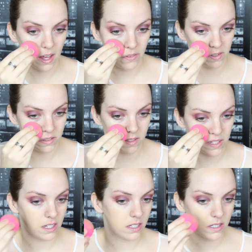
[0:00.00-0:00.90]
haven't used
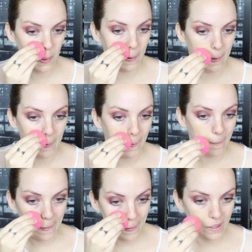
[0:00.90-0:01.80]
this
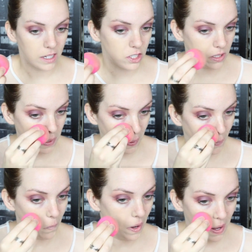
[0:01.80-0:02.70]
foundation in
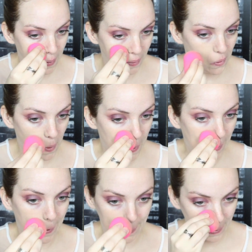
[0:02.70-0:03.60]
a while
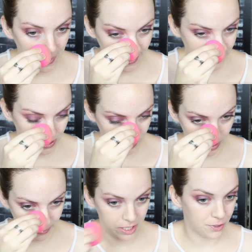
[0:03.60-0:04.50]
and I saw it
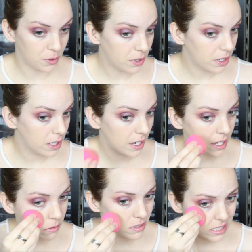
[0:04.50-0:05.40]
in my drawer
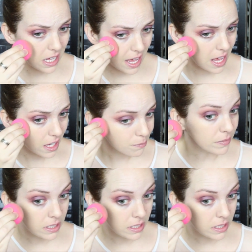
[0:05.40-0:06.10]
and I was like,